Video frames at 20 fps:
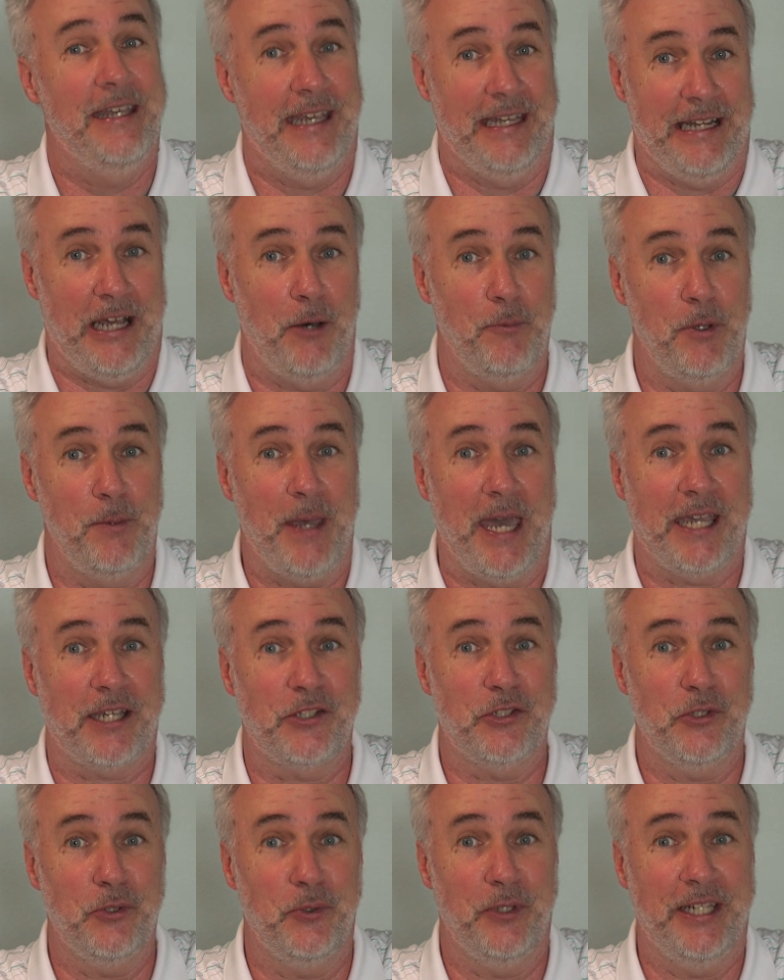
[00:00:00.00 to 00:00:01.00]
and I'll be
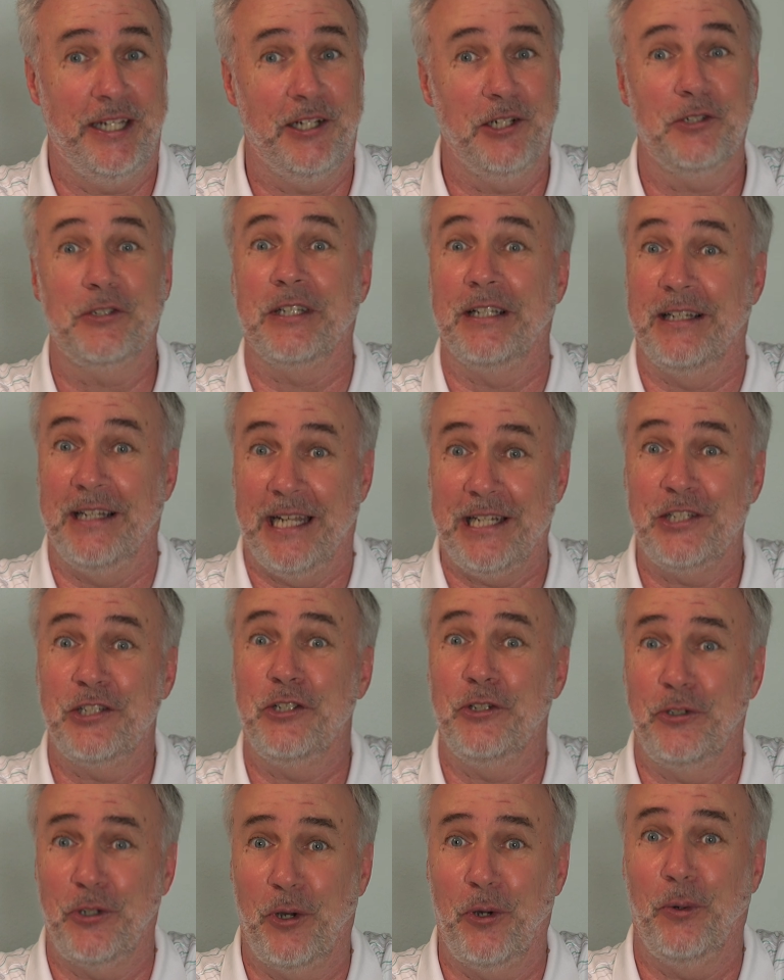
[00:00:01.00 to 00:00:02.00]
back soon here to let
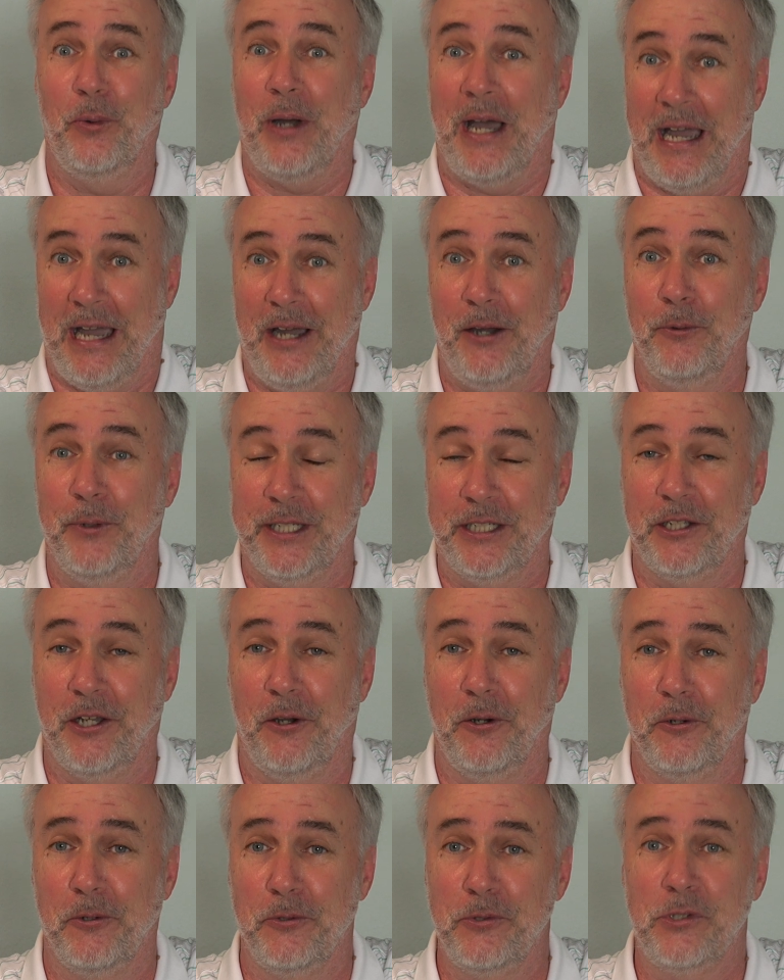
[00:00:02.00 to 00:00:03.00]
you know how it
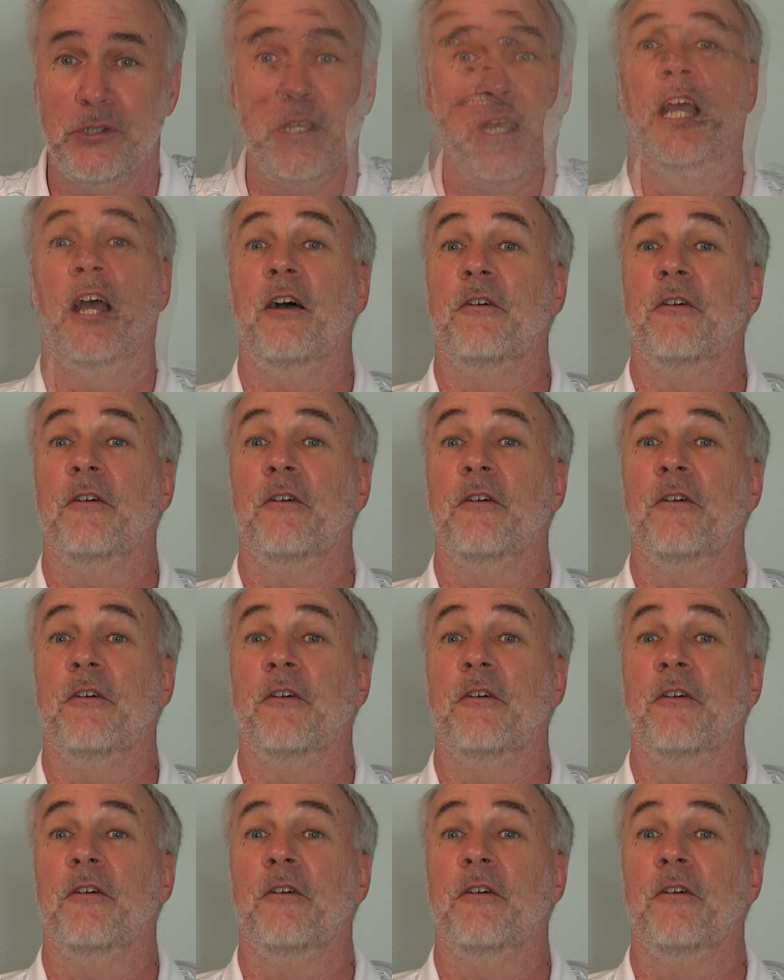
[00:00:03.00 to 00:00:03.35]
goes.